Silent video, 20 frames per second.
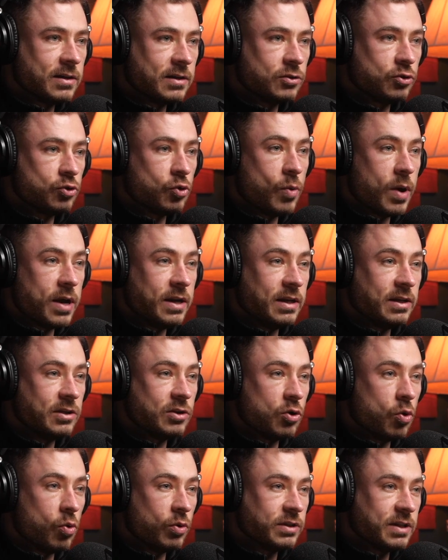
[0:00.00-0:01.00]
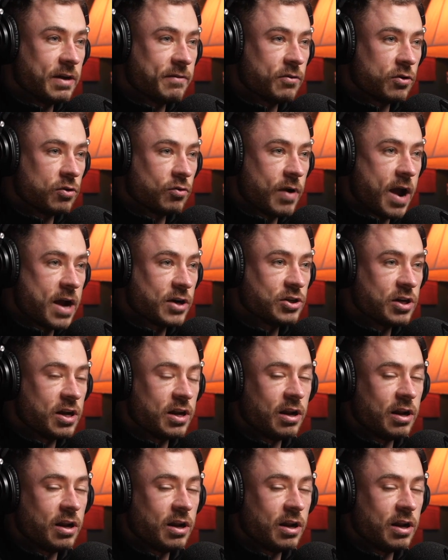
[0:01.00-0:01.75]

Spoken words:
and do I need to go a different direction?